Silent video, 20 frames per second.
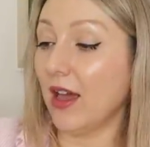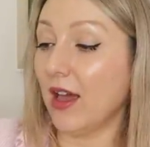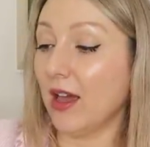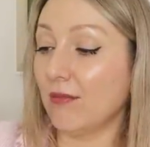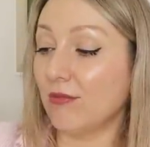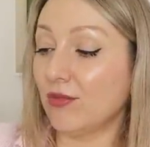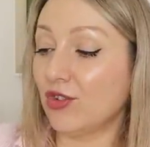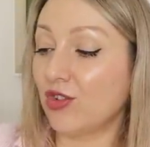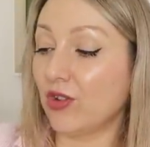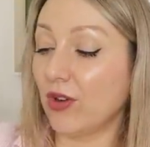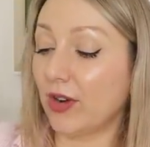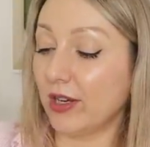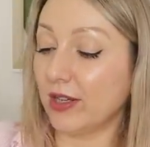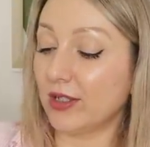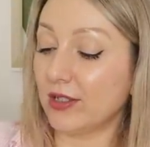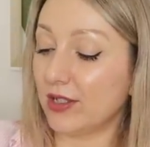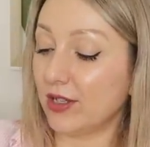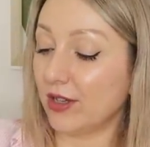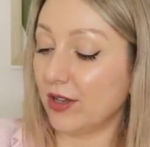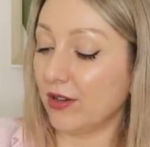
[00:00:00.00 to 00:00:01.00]
I'm
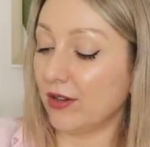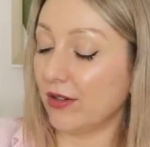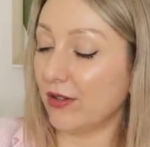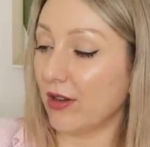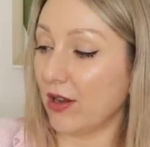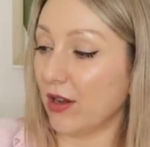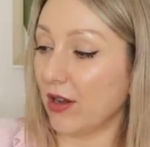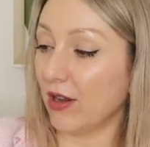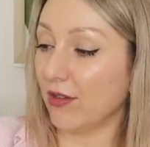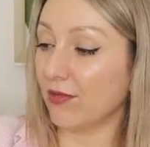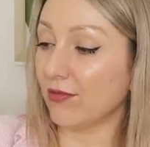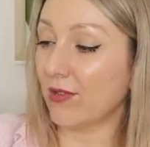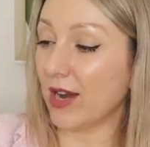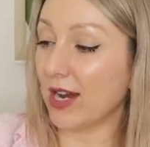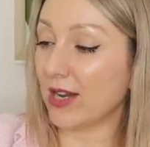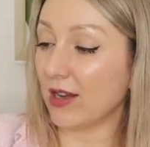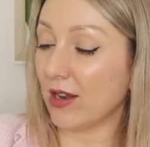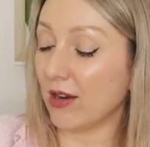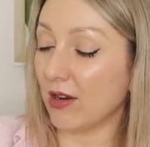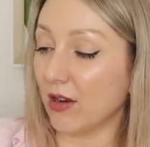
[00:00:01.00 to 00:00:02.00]
trying to... I've
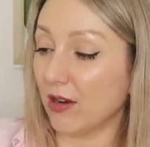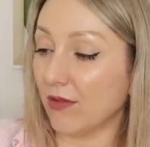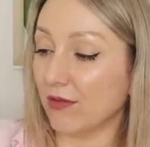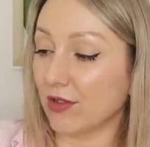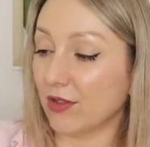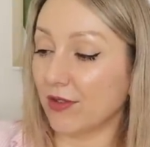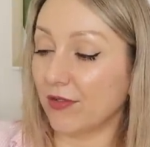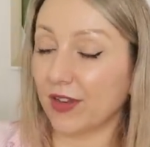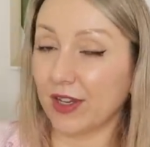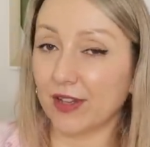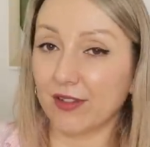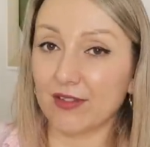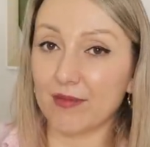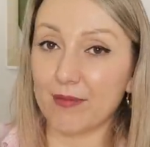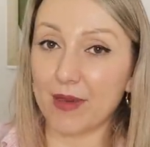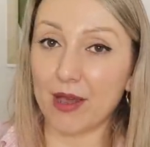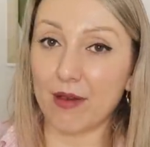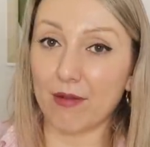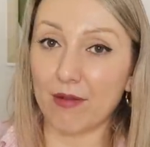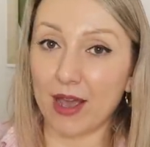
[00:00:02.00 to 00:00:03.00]
read a lot of good things
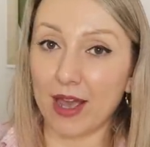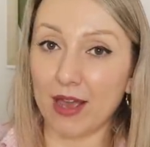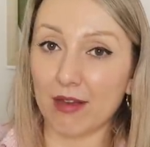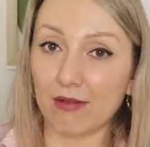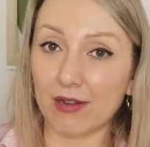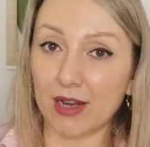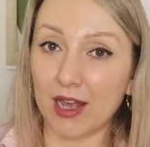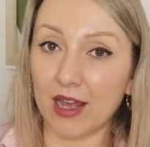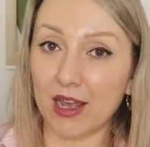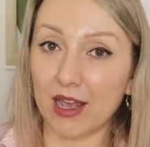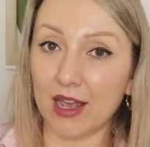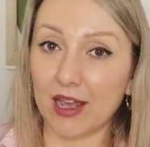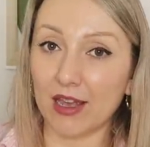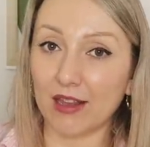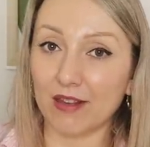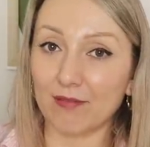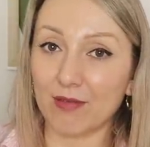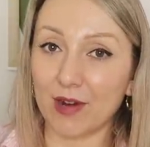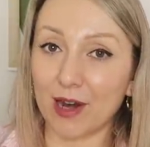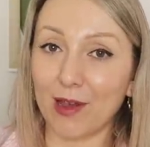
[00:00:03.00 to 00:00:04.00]
about Elnett
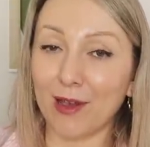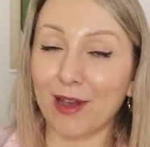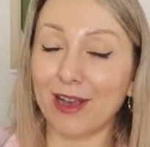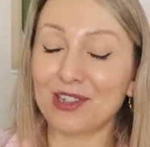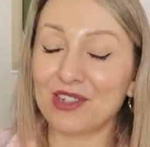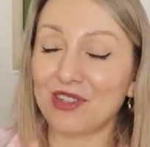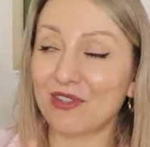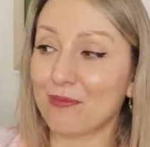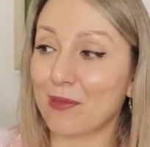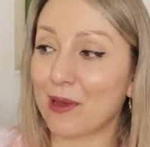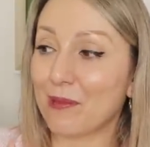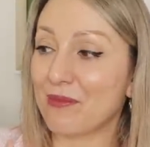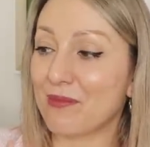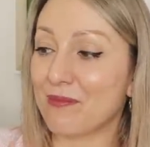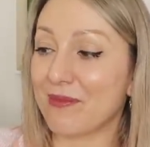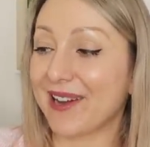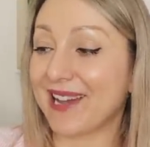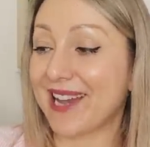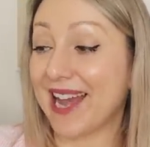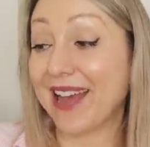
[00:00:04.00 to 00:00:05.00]
hairspray. I actually remember
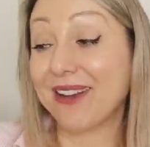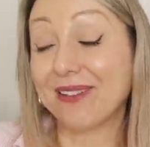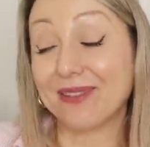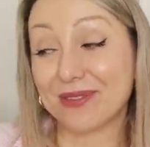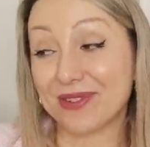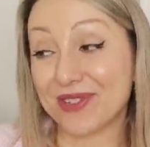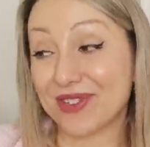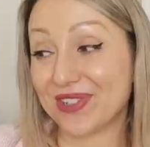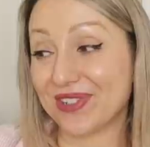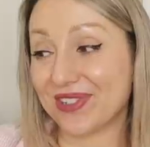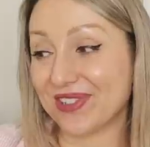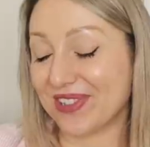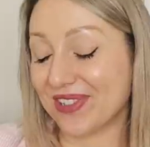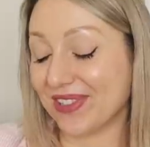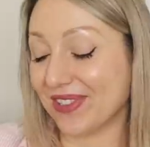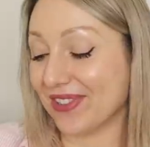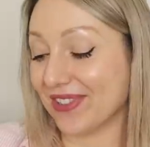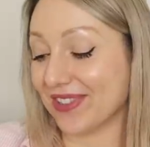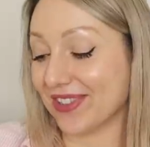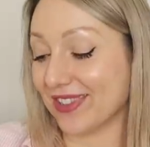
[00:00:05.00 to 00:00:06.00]
my nan always used to
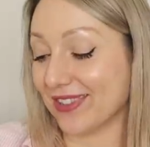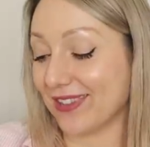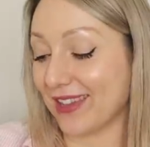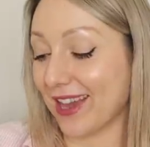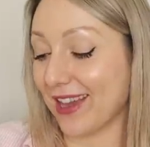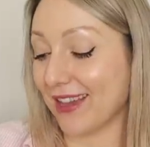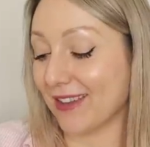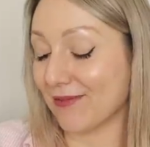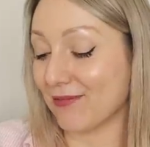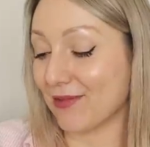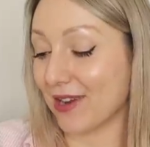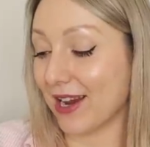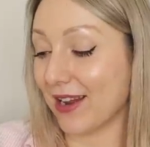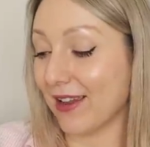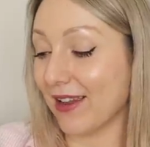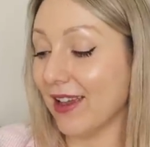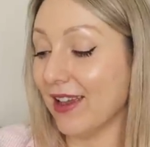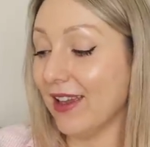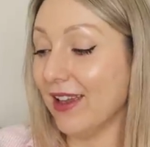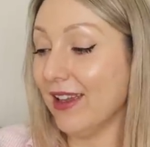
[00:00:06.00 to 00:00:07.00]
use this
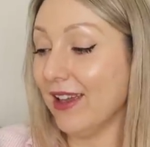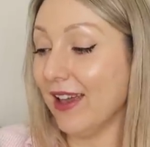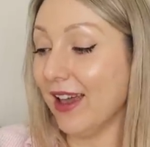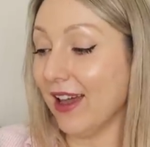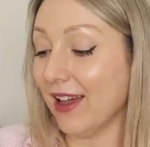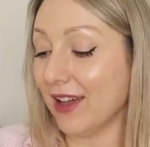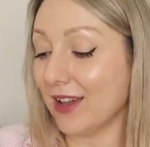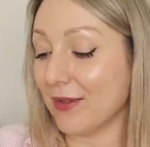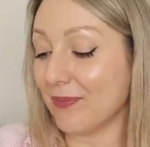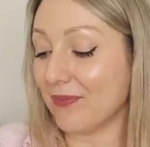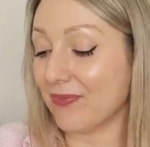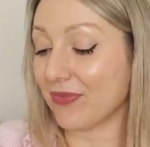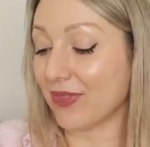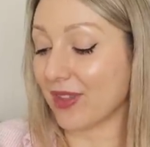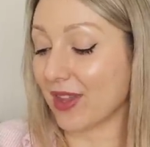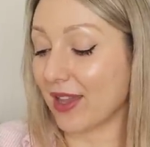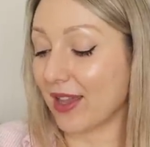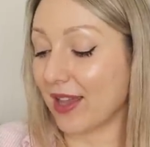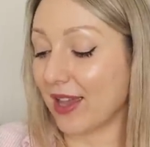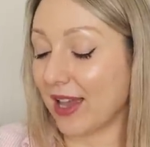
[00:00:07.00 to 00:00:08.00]
hairspray.
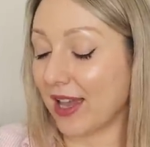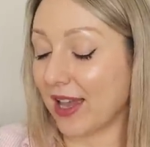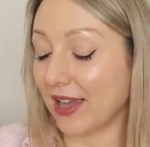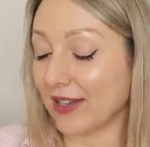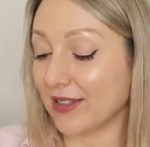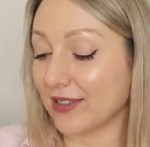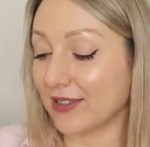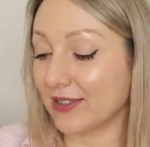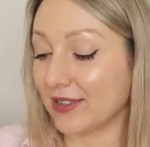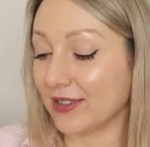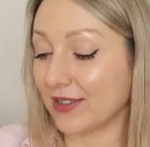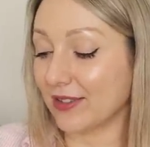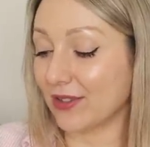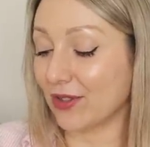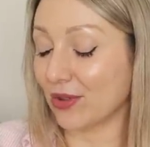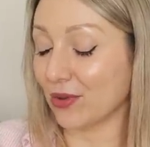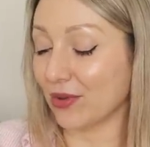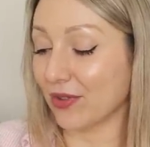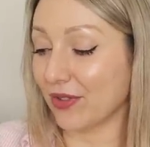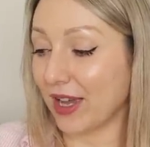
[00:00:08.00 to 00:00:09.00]
And
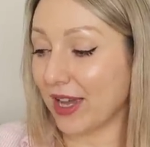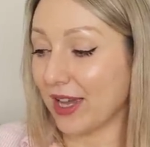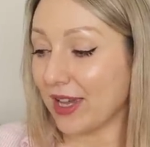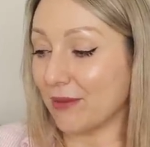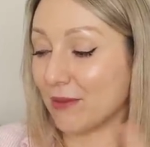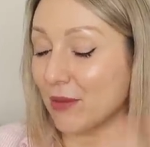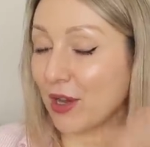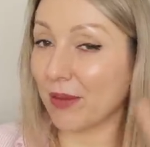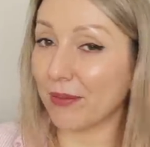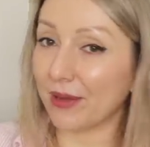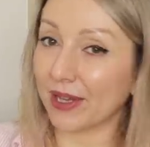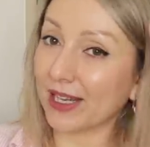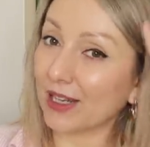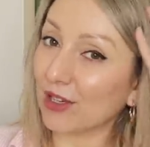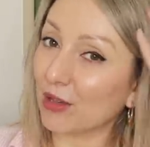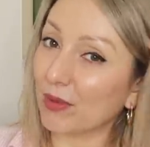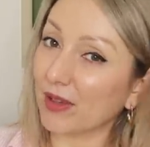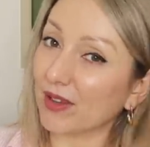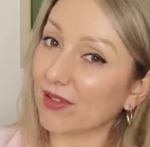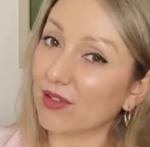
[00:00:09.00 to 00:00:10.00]
thought that it might be a
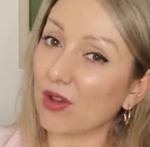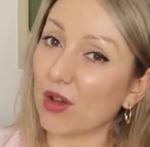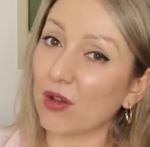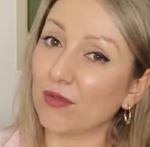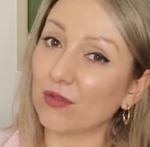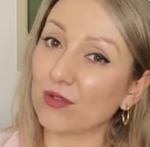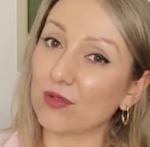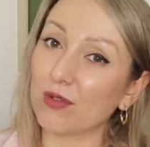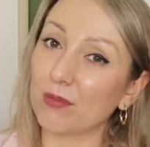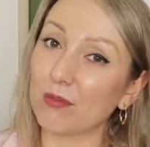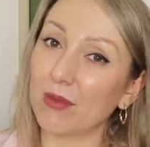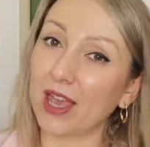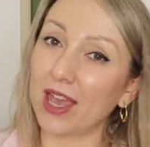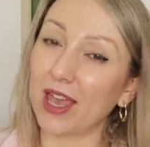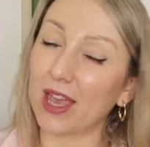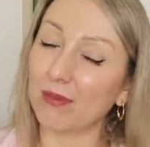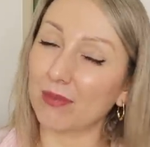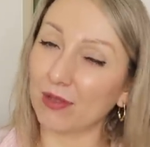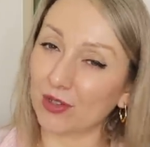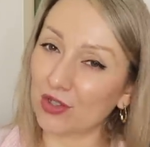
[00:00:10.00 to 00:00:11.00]
little bit softer on my
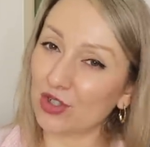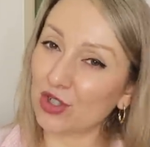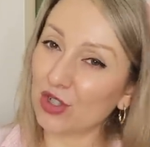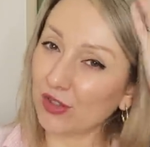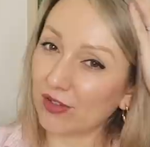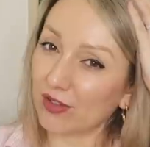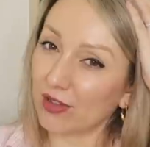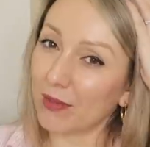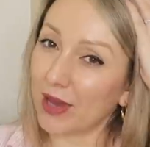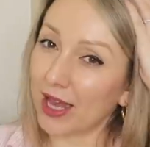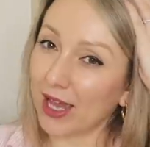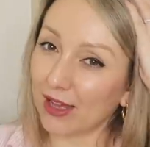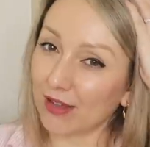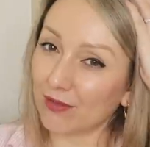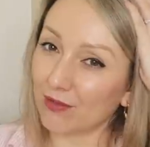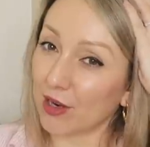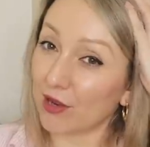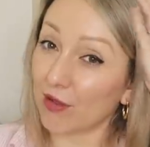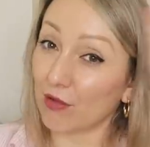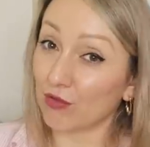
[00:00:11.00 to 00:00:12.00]
hair, because you know some
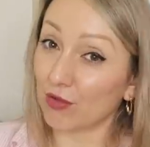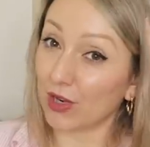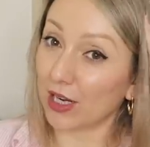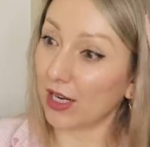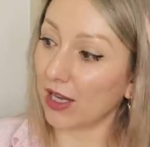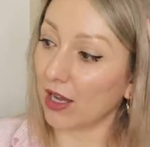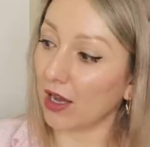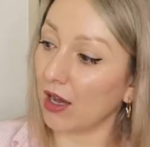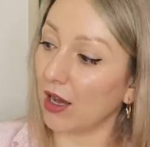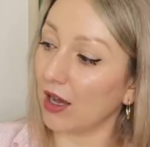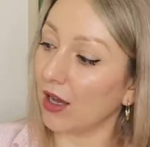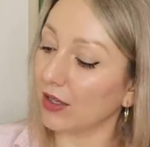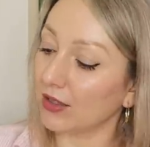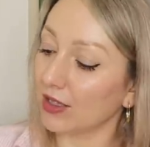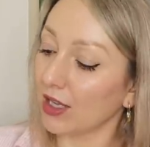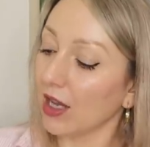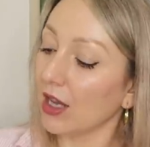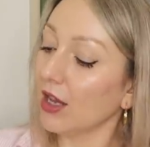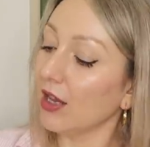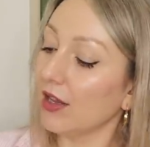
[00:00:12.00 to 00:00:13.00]
hairsprays are really hard.
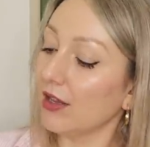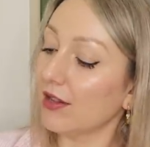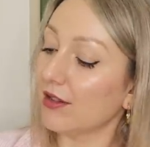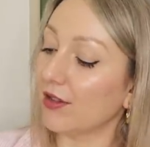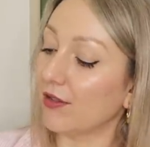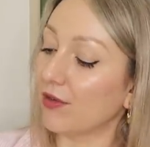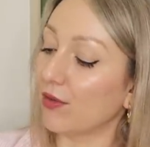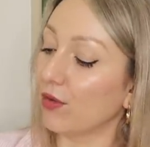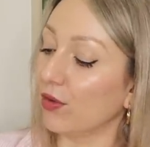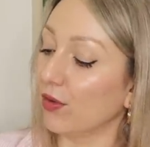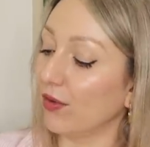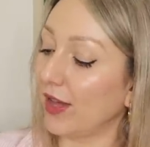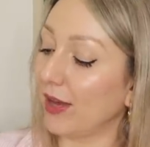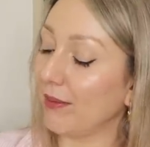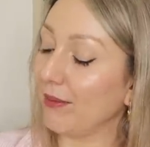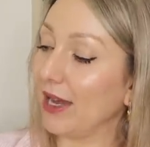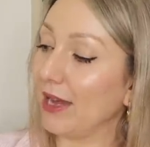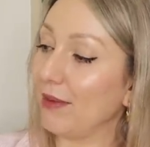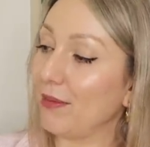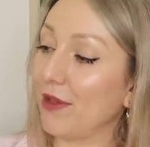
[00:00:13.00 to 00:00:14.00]
So thought
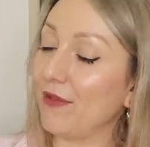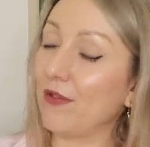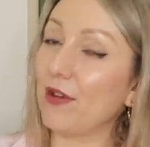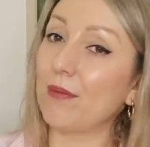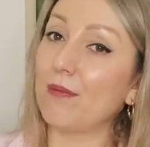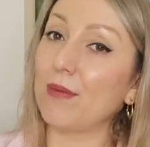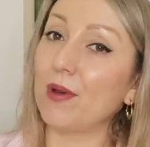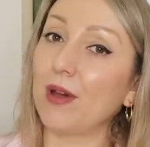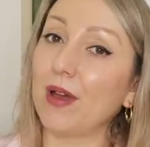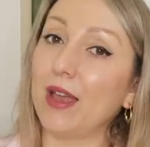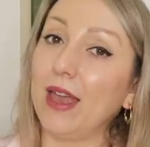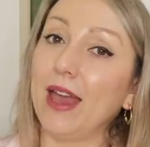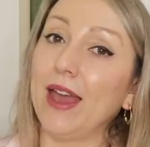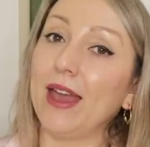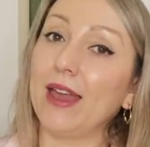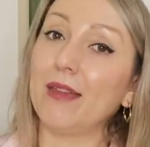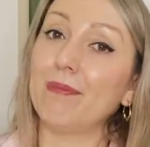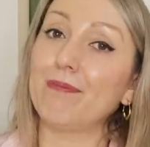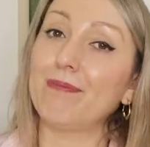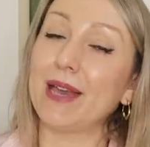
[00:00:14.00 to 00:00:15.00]
that maybe if I buy
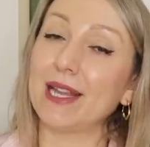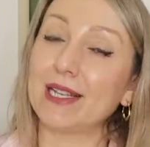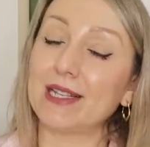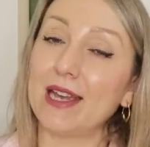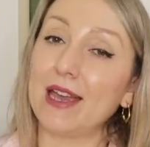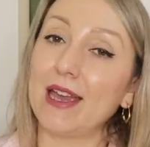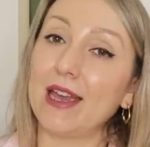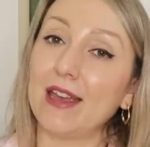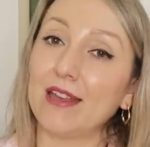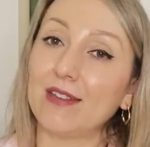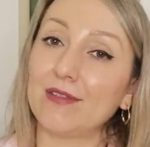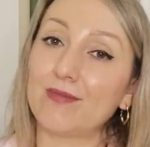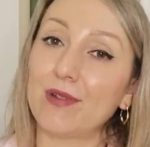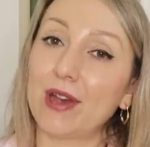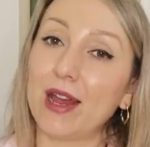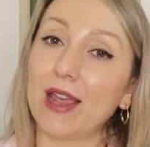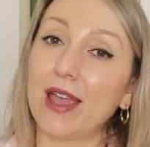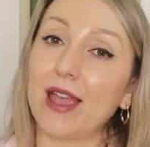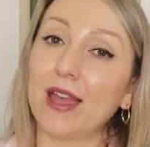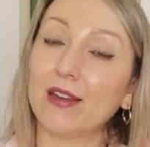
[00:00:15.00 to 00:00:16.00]
a better
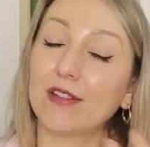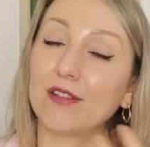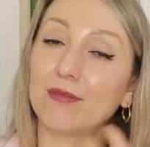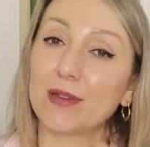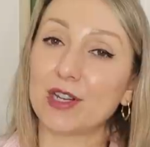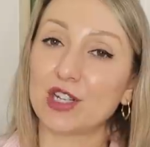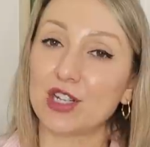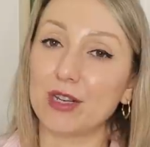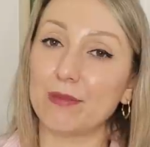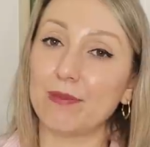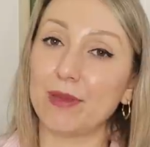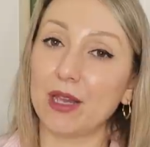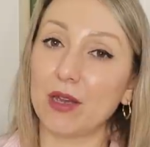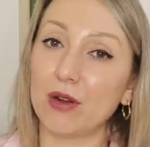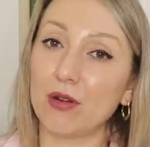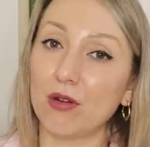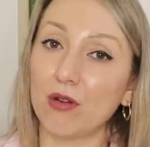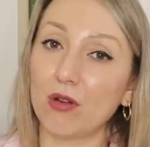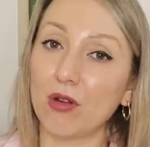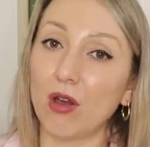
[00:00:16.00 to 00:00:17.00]
hairspray, and especially
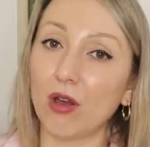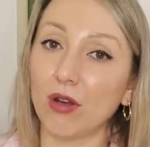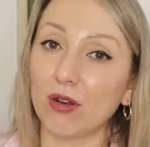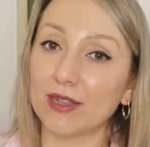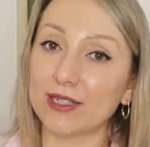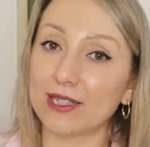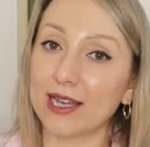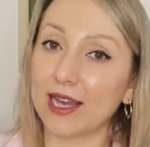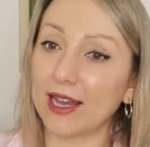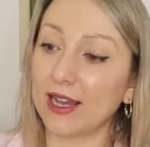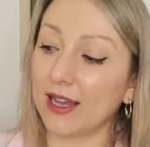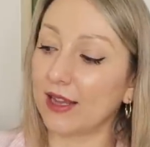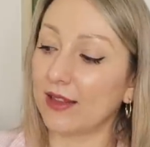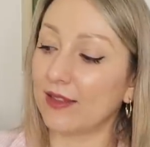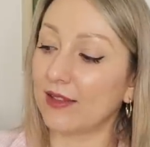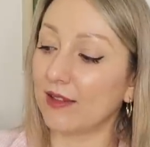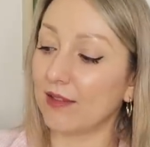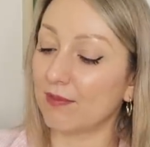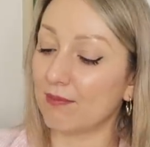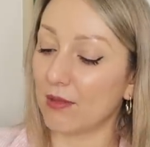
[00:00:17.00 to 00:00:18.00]
being on holiday,
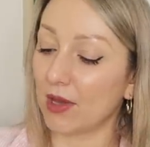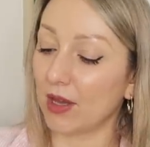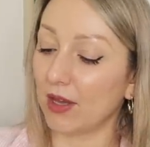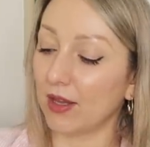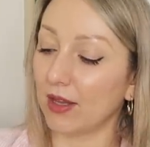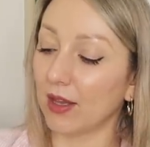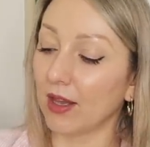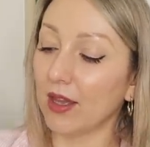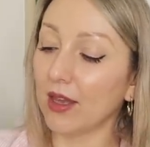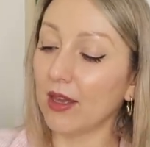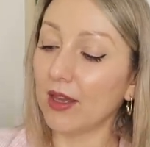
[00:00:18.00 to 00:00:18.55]
this might...